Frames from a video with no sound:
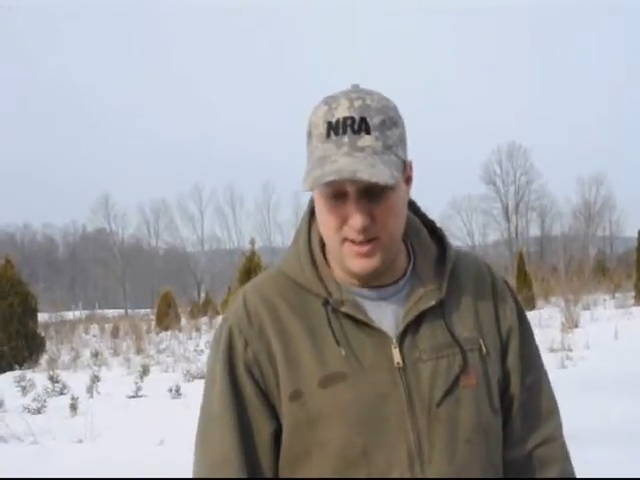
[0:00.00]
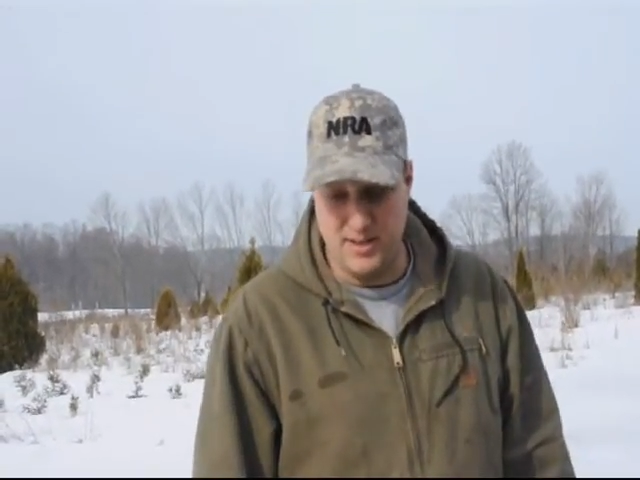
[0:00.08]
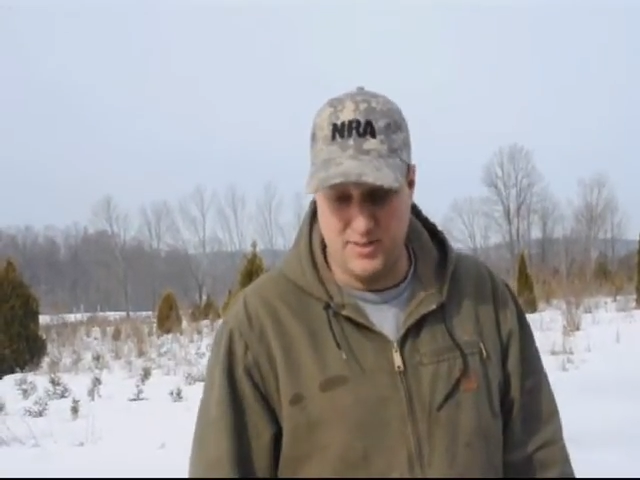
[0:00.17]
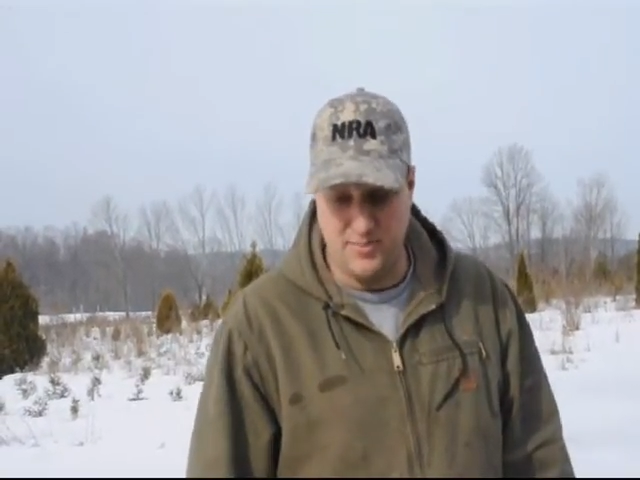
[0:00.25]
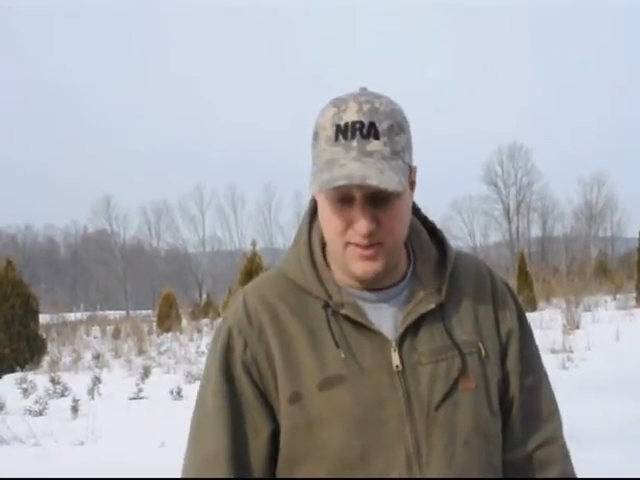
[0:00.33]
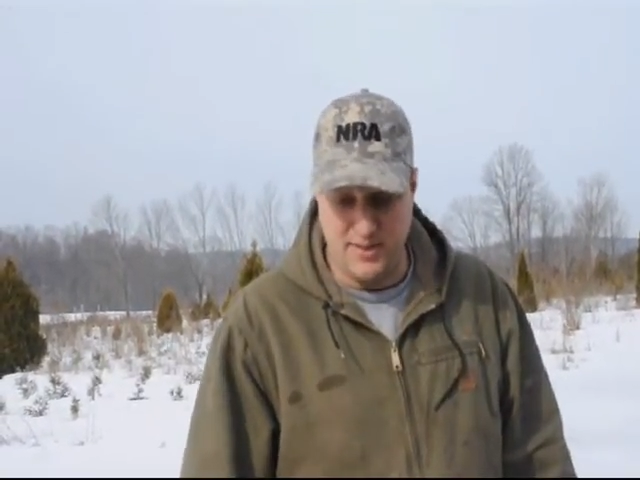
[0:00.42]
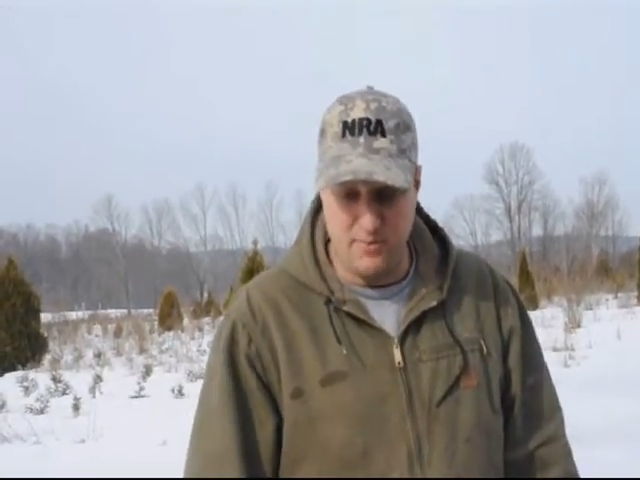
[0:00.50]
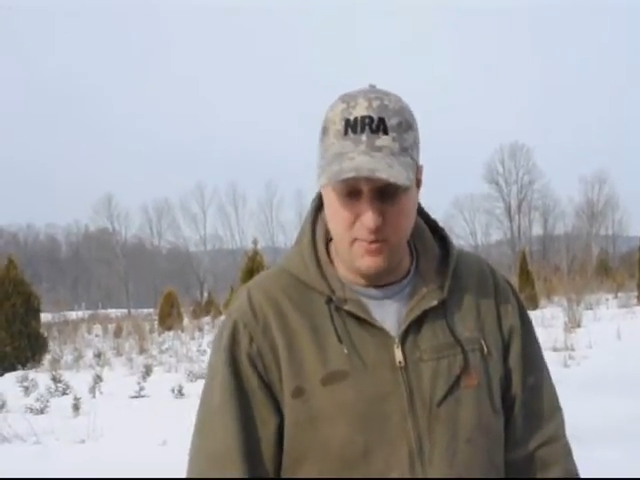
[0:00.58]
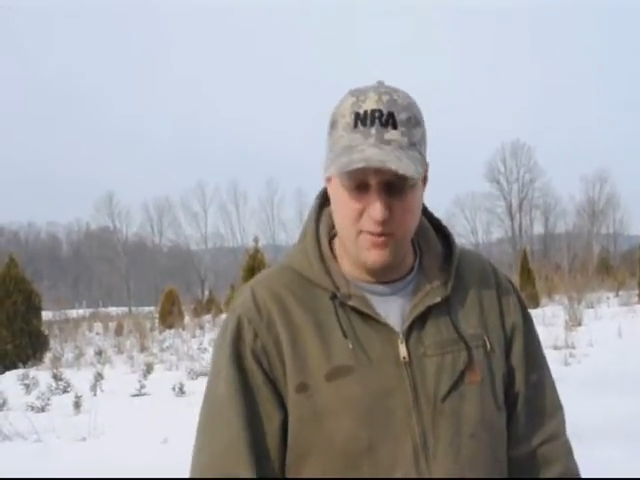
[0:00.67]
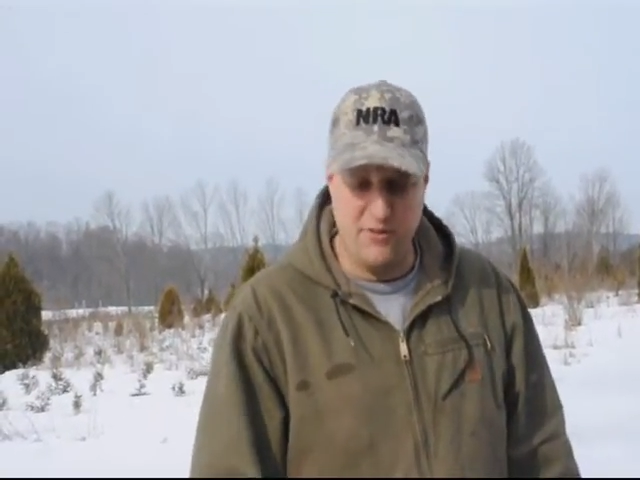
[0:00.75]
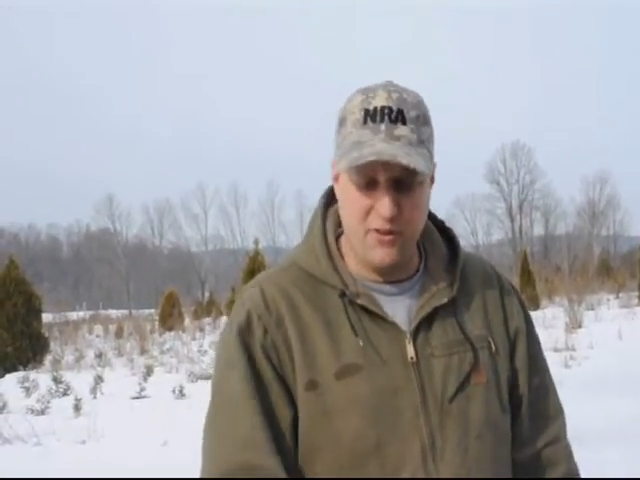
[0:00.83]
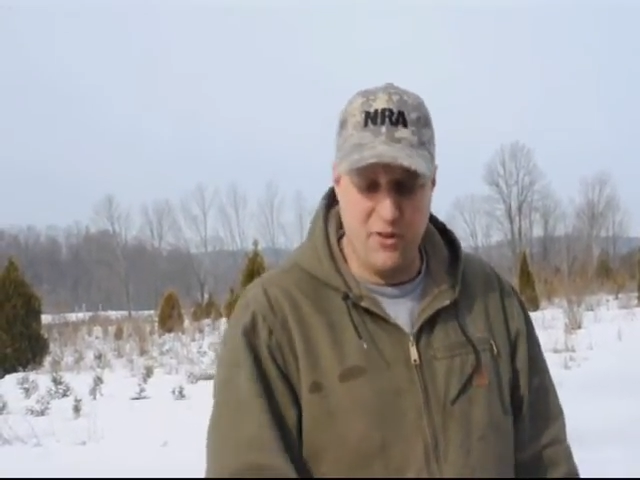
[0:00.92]
It just means that
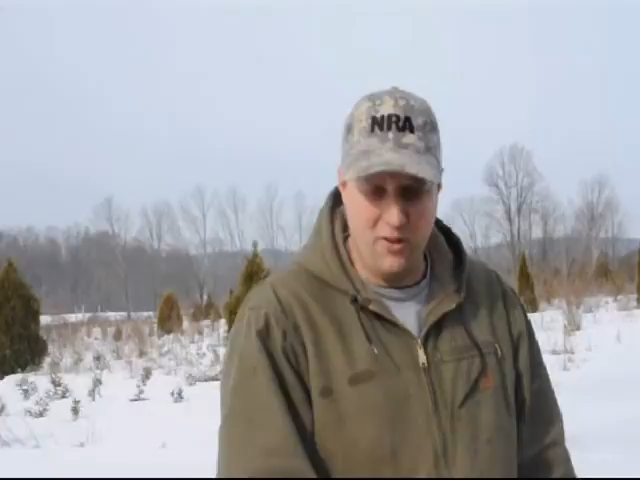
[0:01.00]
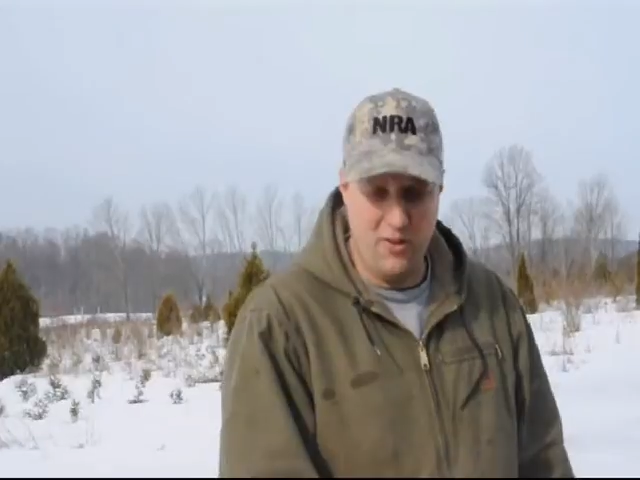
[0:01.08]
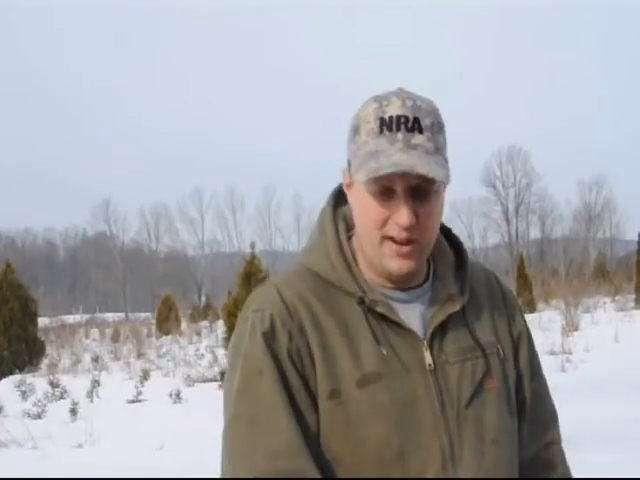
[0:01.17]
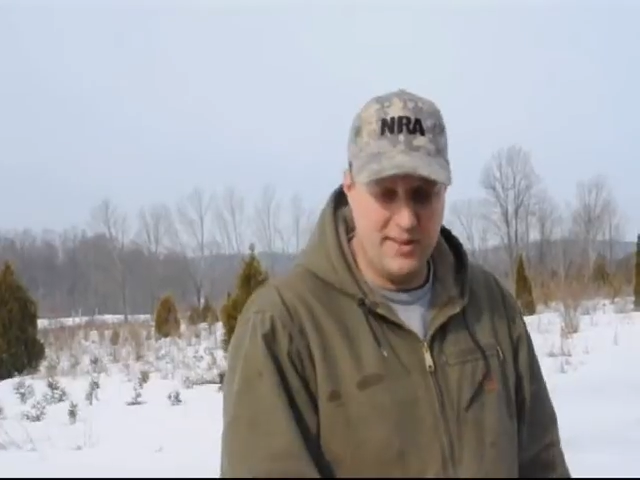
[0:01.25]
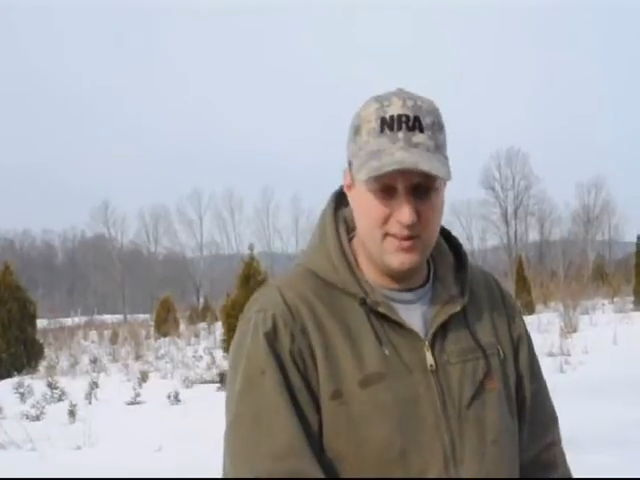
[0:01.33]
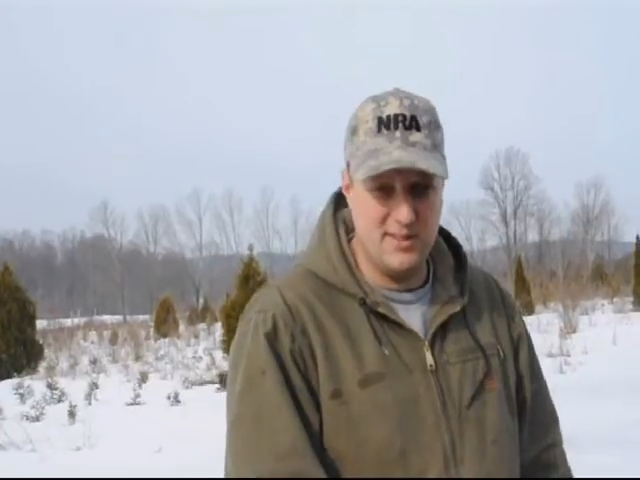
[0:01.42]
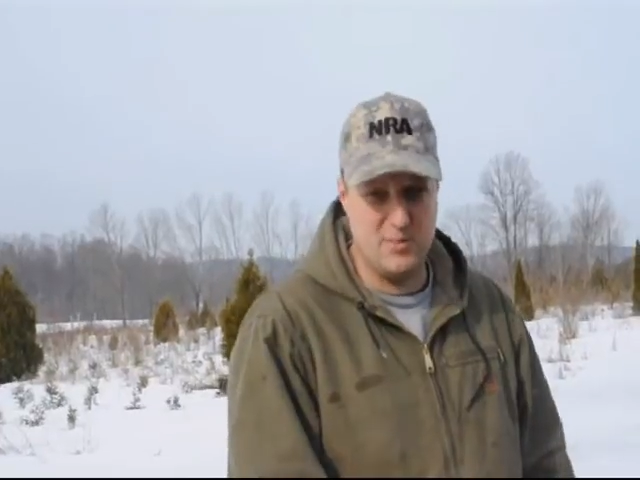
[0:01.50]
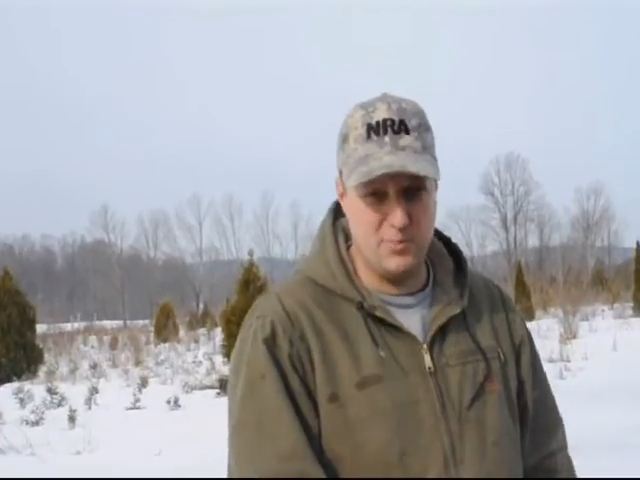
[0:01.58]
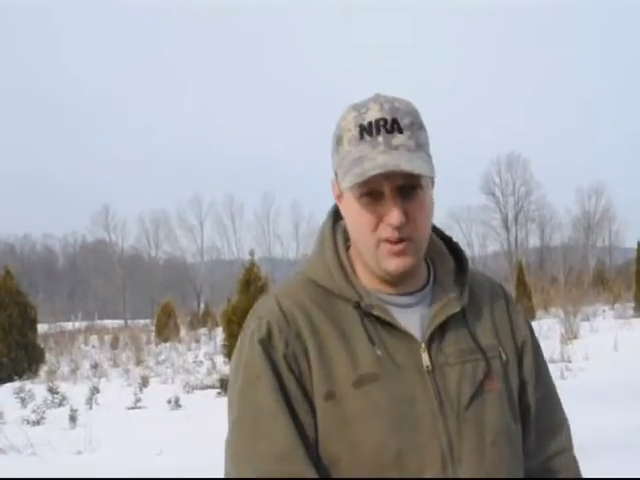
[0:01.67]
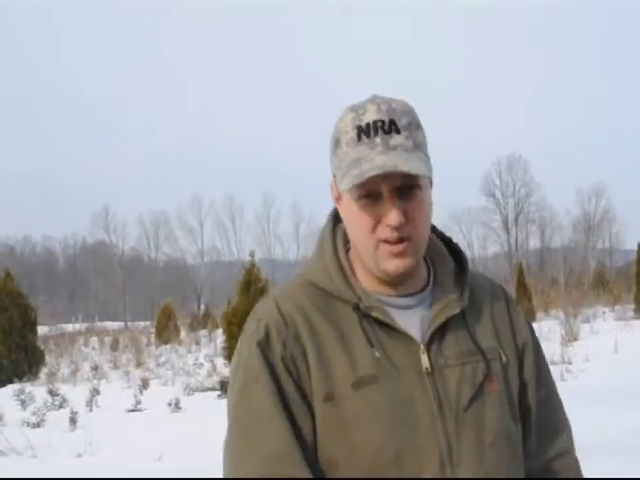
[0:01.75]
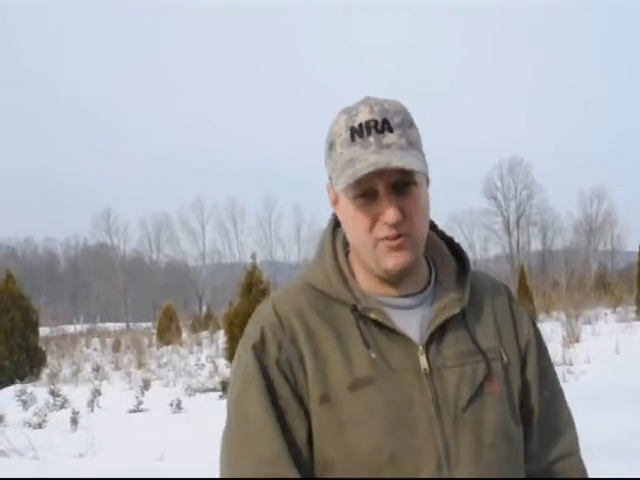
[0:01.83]
when you fertilize in the spring,